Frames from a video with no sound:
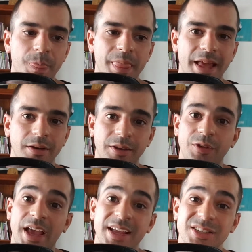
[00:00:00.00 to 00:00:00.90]
And if
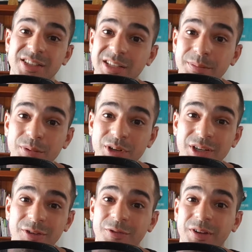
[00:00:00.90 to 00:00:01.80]
your hands are slippery,
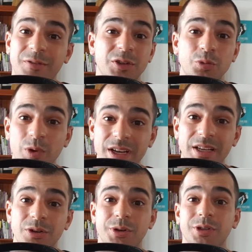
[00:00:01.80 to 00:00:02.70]
if it's
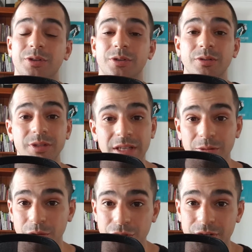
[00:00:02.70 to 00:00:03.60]
wet, or you're dealing
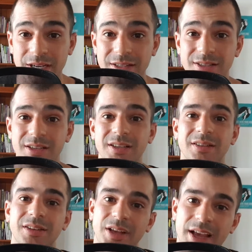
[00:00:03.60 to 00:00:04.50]
with treats,
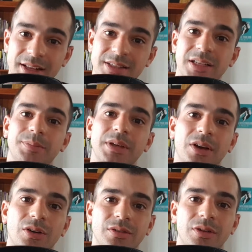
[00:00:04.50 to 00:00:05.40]
then your hand's slipping
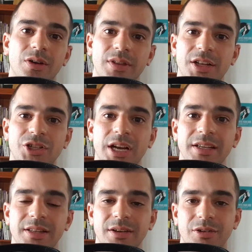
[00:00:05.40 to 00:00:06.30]
on that chain
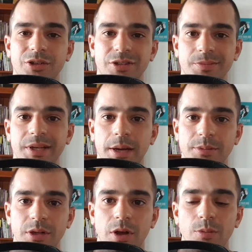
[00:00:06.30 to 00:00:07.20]
there and just becomes
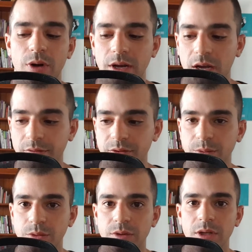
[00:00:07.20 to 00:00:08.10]
a lot more
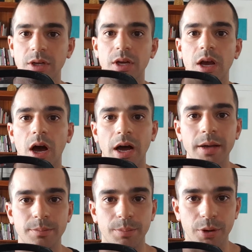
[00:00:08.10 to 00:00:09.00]
uncomfortable. I
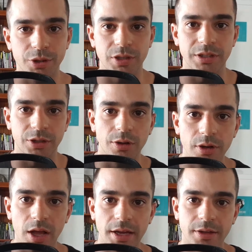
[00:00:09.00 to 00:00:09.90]
personally don't
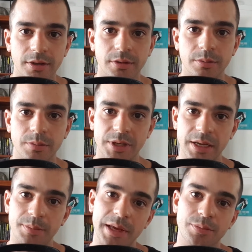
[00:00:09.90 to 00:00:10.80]
like seeing
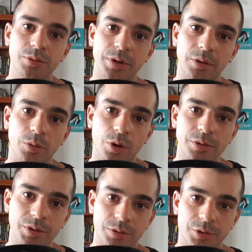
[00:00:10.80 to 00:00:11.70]
people walking
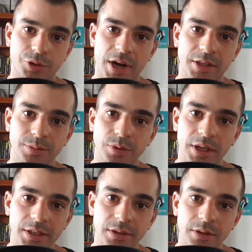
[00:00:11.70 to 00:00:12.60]
with a retractable
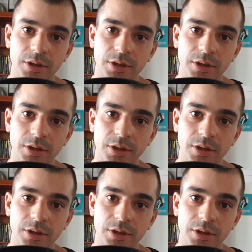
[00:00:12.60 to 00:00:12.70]
lead.